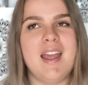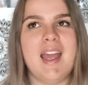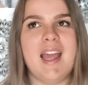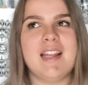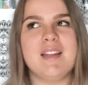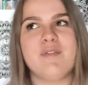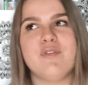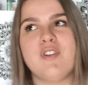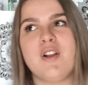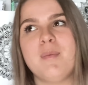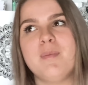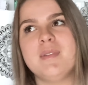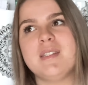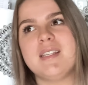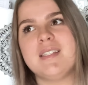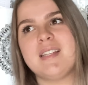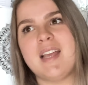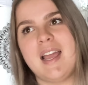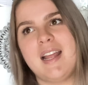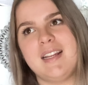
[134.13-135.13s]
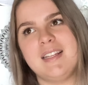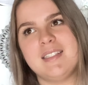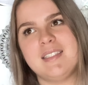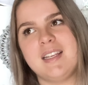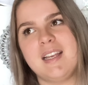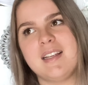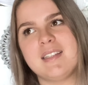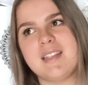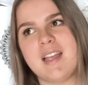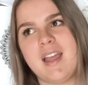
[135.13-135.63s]
And from
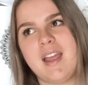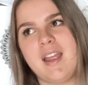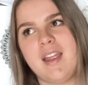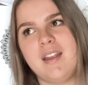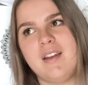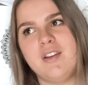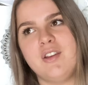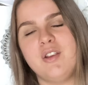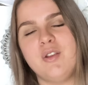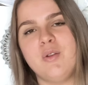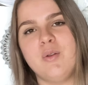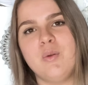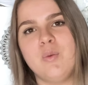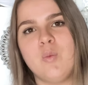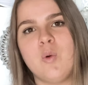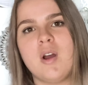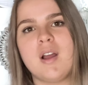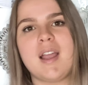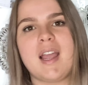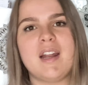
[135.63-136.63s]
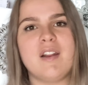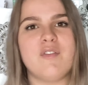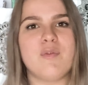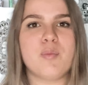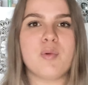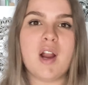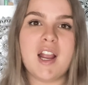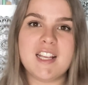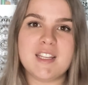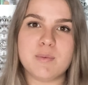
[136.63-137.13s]
Society6 I knew what kind of
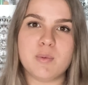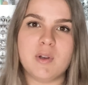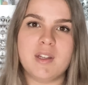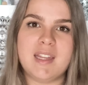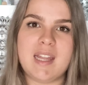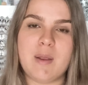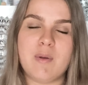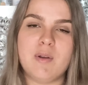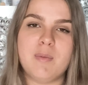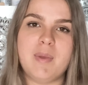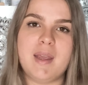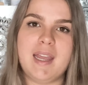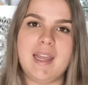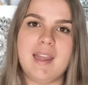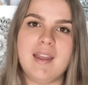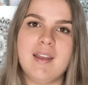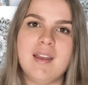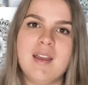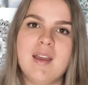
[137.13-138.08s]
price point they would be,